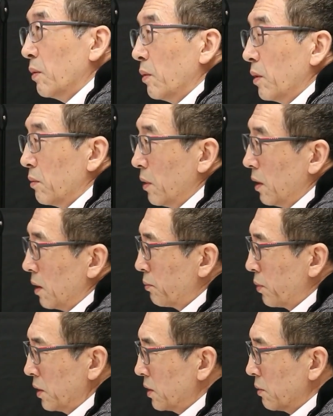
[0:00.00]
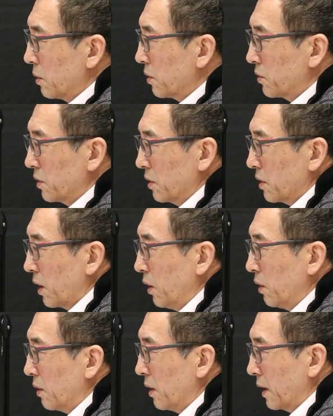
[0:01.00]
Well, a project will still
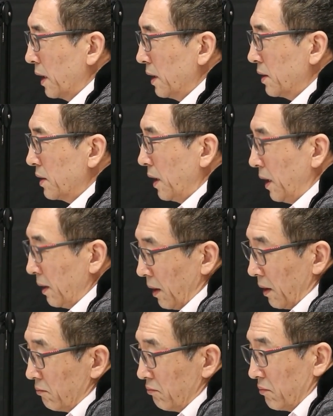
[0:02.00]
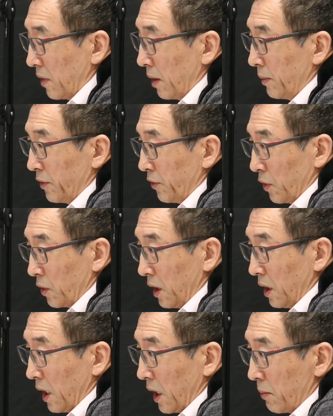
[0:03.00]
go, I guess. I mean, if you're
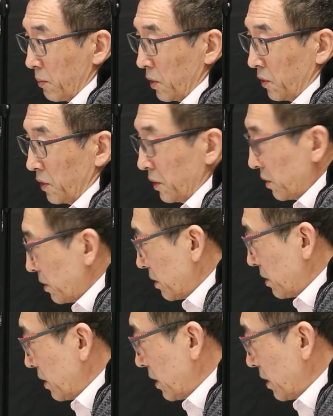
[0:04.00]
looking at buildings